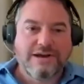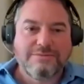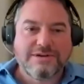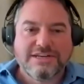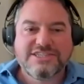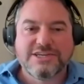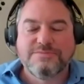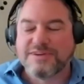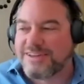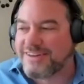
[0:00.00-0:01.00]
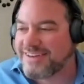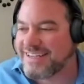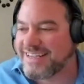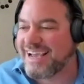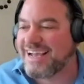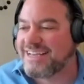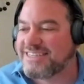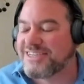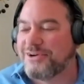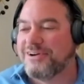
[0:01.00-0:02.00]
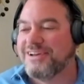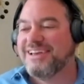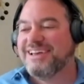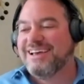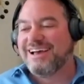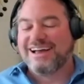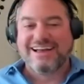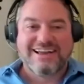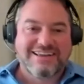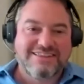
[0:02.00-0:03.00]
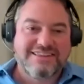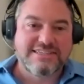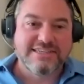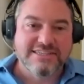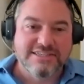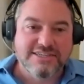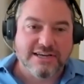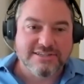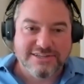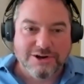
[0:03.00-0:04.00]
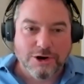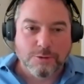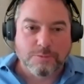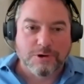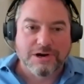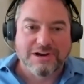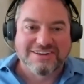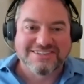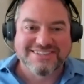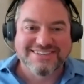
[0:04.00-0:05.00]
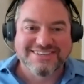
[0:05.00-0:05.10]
going to jump in. Yeah, so this isn't just in Hope Ranch.